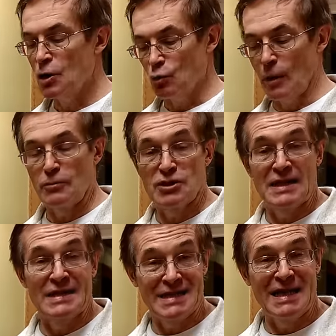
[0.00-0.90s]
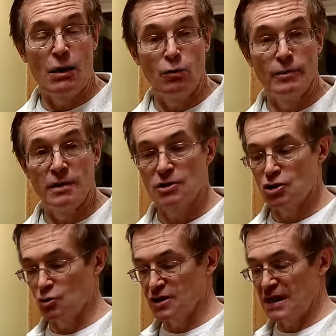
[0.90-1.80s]
represents sound.
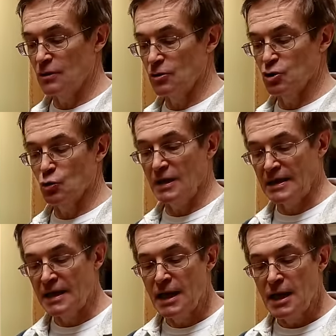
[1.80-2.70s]
So sound is really